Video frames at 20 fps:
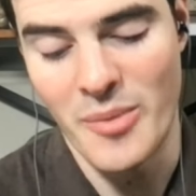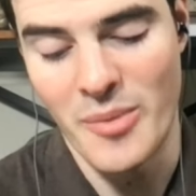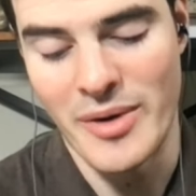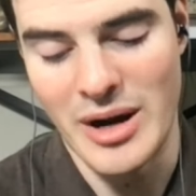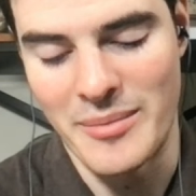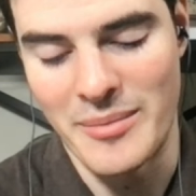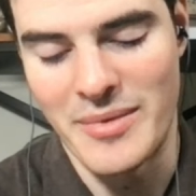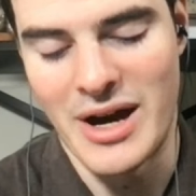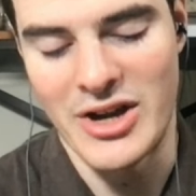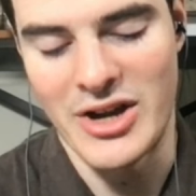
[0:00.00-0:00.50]
but
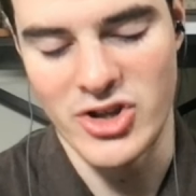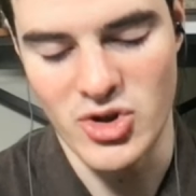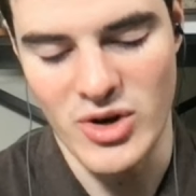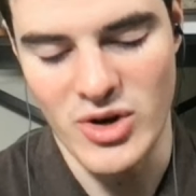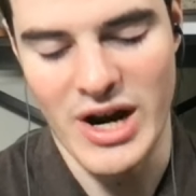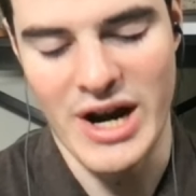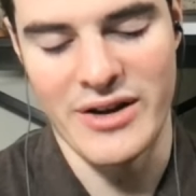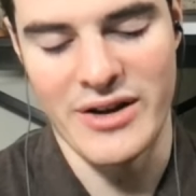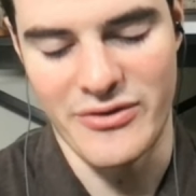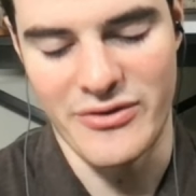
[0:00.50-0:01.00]
I'm not
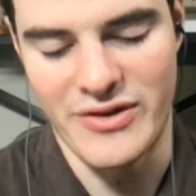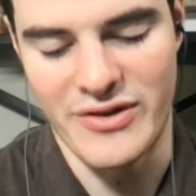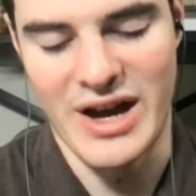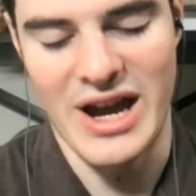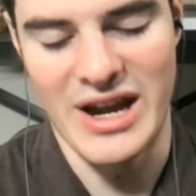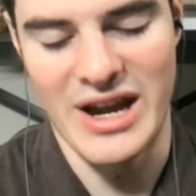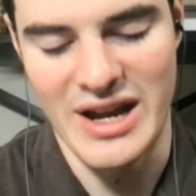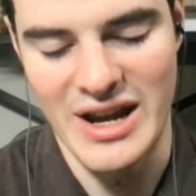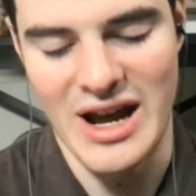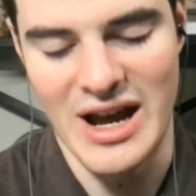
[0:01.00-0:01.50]
trying to
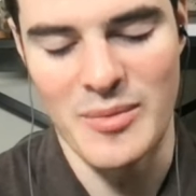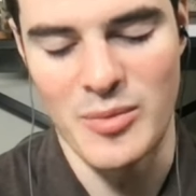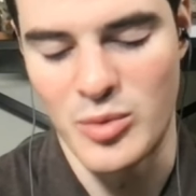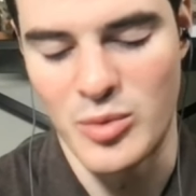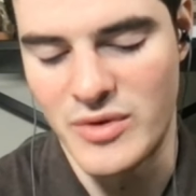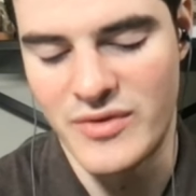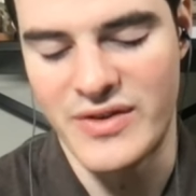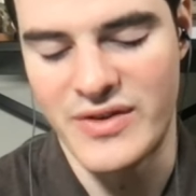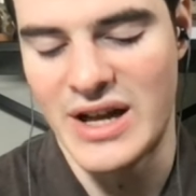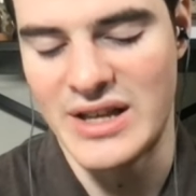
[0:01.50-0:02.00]
find out.
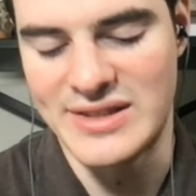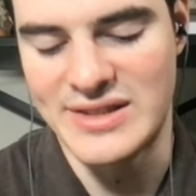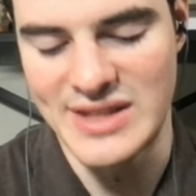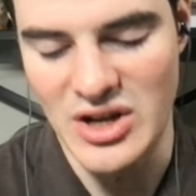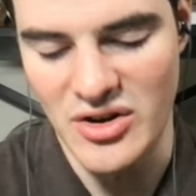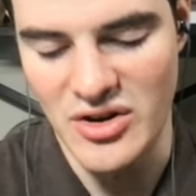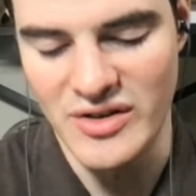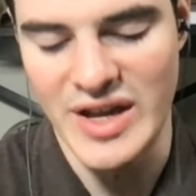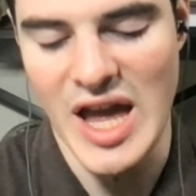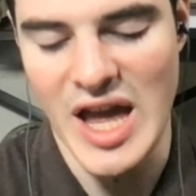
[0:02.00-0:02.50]
We've got
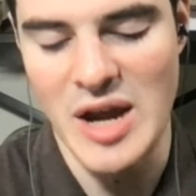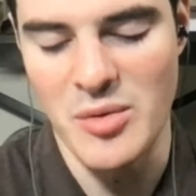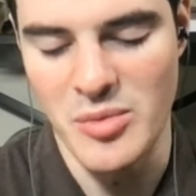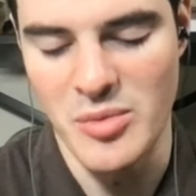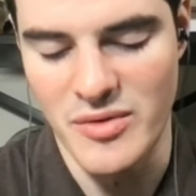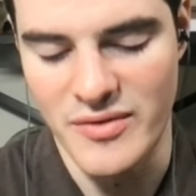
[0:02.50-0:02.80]
Derrick Henry.